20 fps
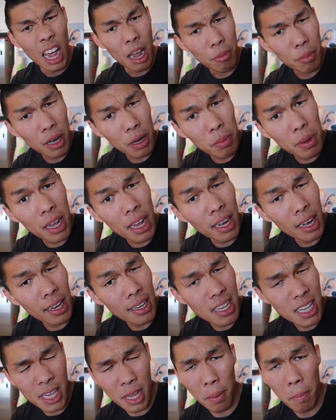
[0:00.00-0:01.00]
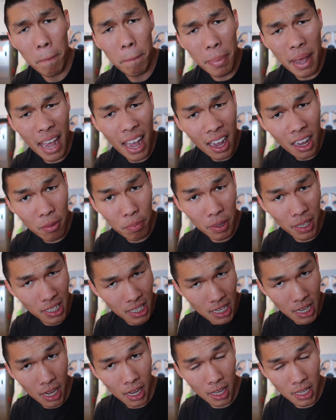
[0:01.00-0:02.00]
I'm gonna be hitting some back
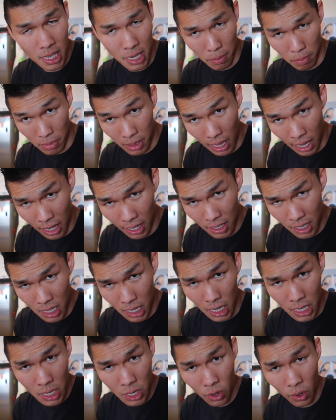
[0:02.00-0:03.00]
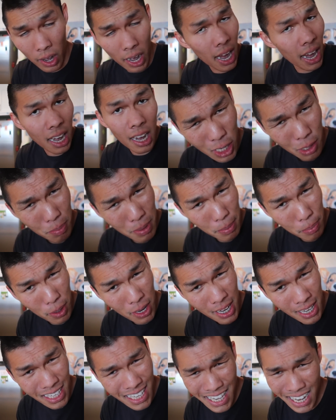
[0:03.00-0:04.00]
because I hit some legs yesterday. Should be
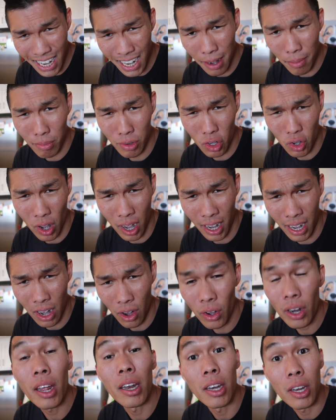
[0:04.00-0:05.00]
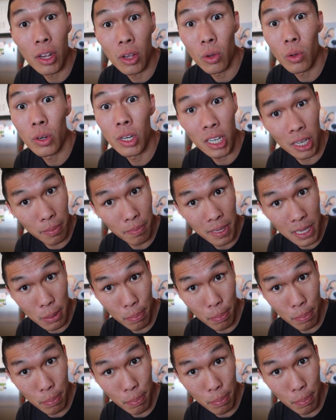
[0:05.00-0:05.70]
pretty exciting trying out a new gym